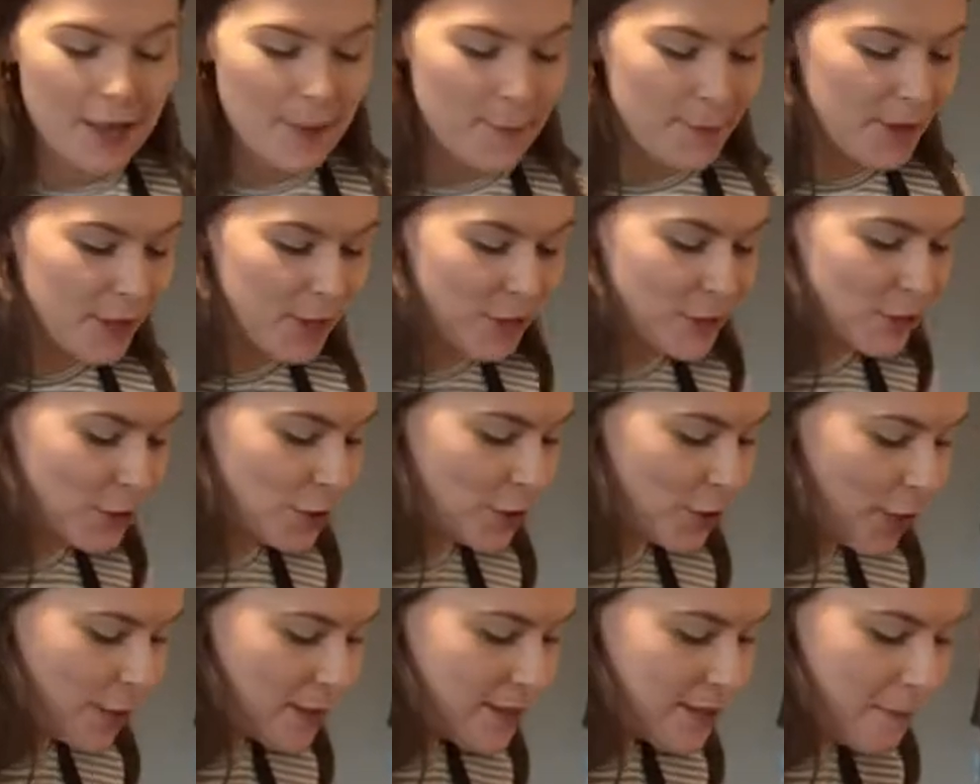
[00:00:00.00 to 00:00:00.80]
because
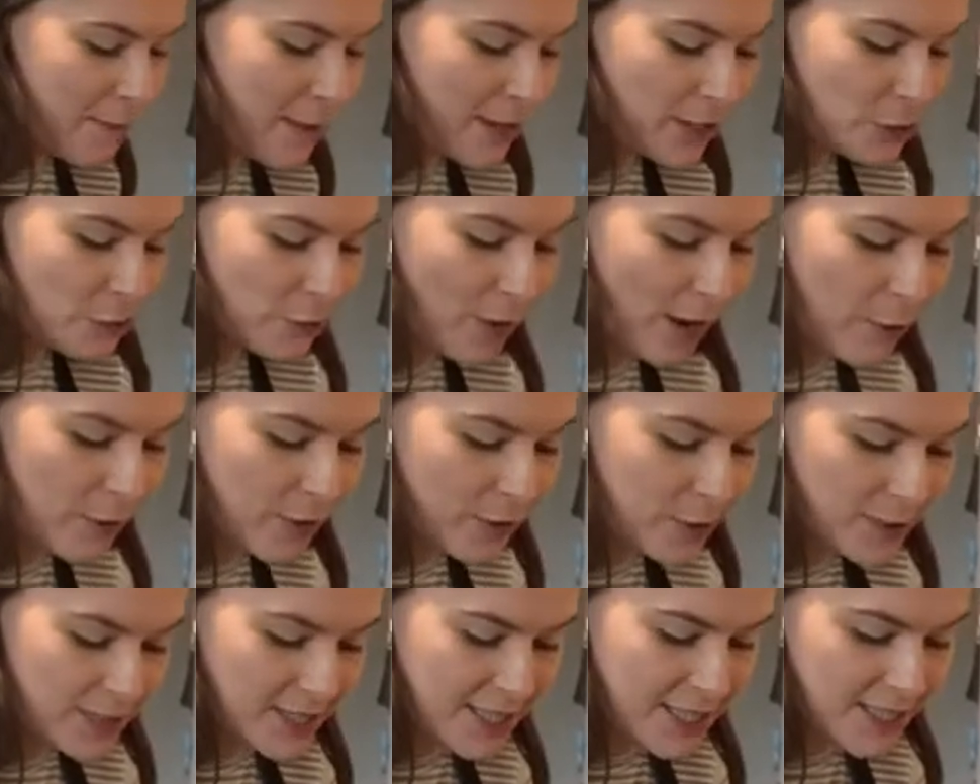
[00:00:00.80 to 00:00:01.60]
you're going to measure out
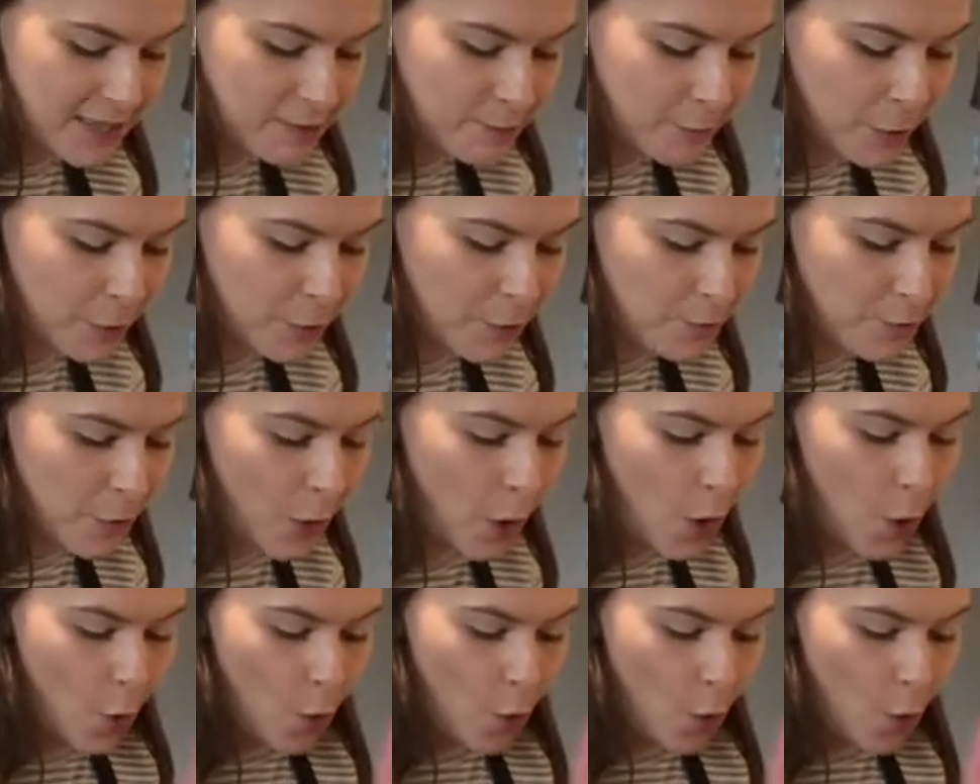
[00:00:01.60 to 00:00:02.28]
with your teaspoon